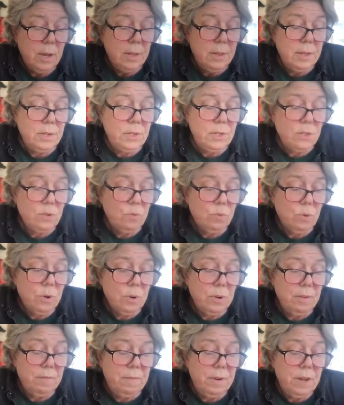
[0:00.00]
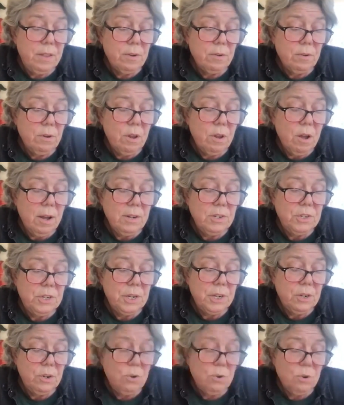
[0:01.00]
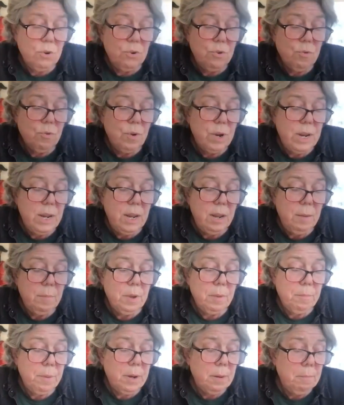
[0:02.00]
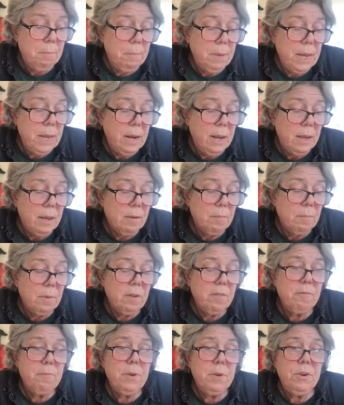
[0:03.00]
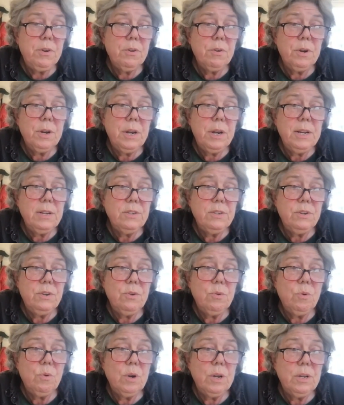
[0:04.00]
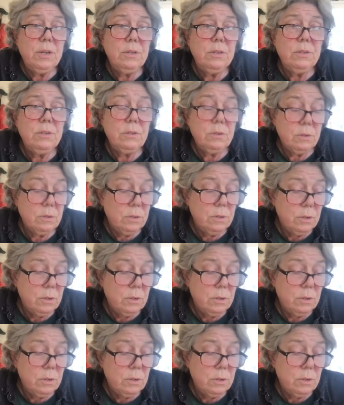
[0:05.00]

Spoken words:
This is a world of neither logic nor dream, but a medium of modernity's noise.